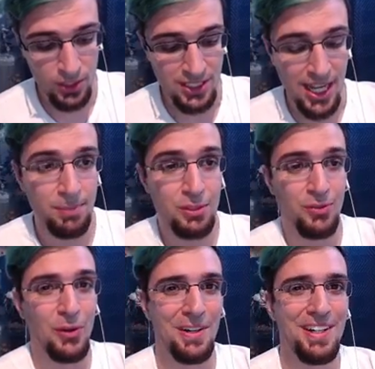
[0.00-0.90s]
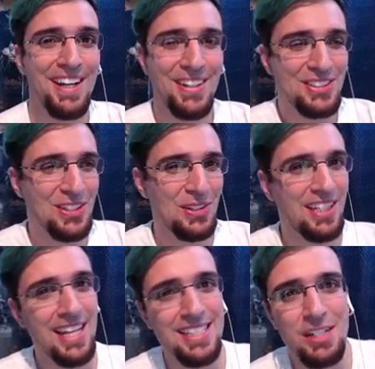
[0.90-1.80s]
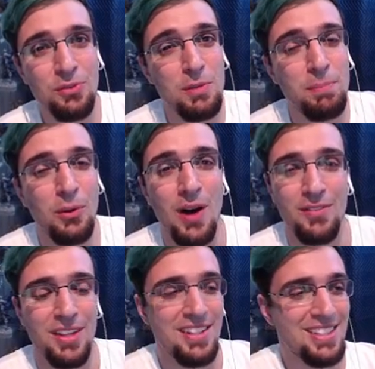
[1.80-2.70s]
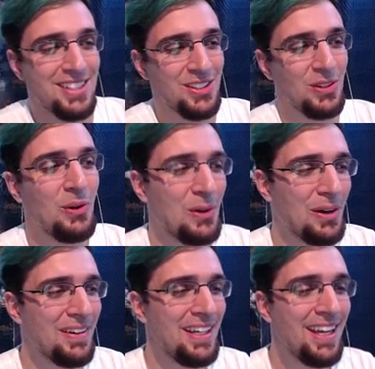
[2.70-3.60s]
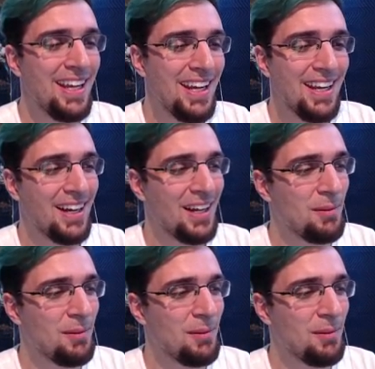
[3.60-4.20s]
Attack Boost 4. So you guys get a free pull out of this, so don't worry. Um,